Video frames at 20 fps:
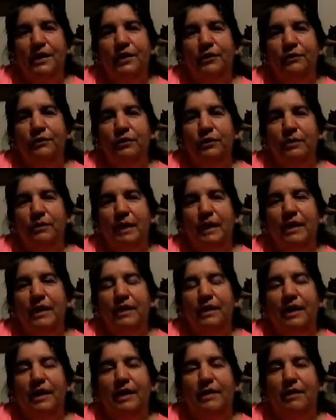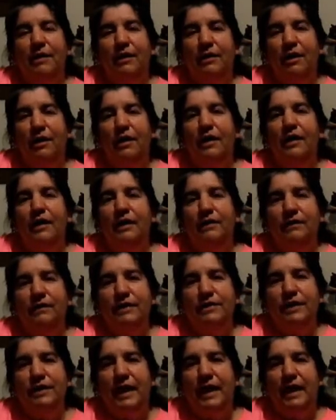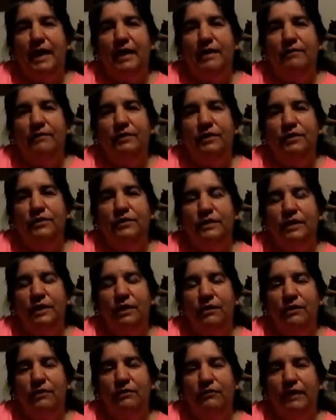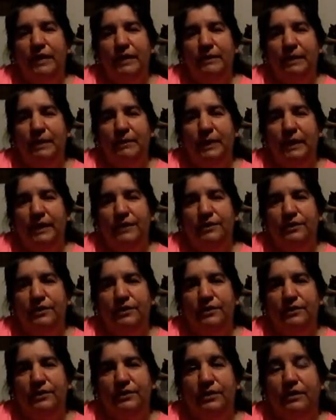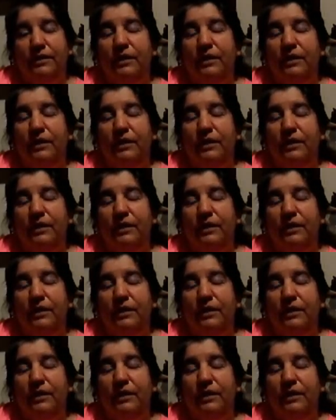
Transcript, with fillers: through the mail and a lot of us have just the old family pictures